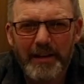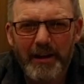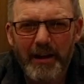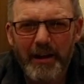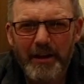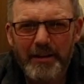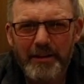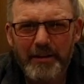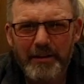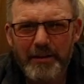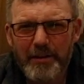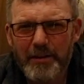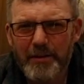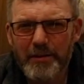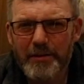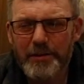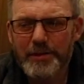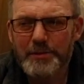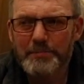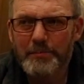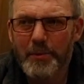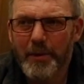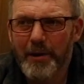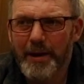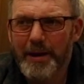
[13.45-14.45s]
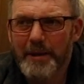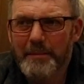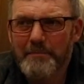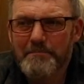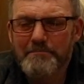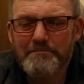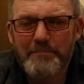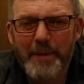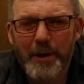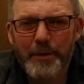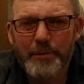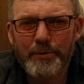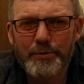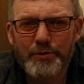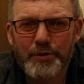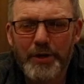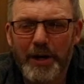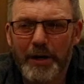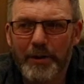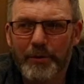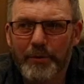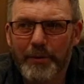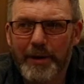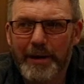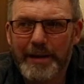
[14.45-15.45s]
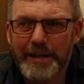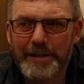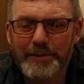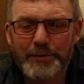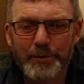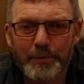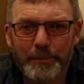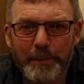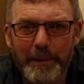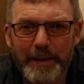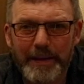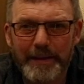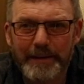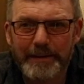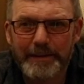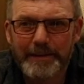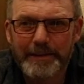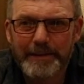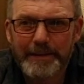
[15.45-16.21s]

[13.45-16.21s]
I kind of lost my mojo a little bit.